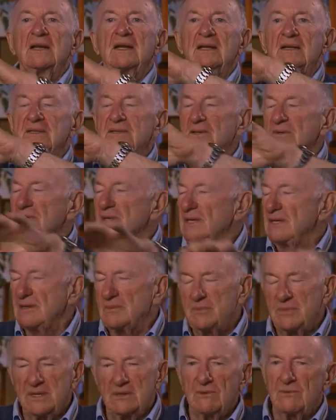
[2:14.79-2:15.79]
And so he
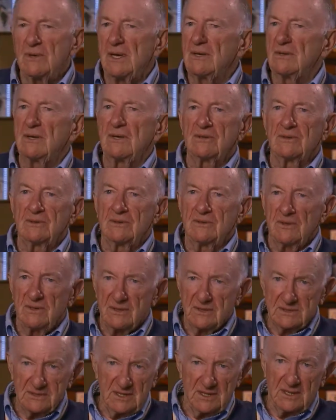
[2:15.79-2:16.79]
had been around a
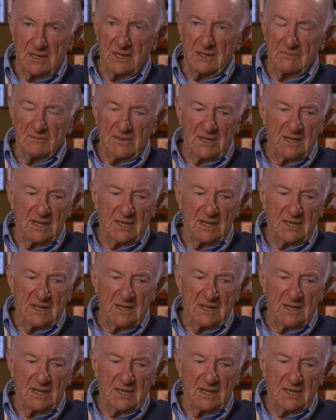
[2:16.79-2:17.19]
long time.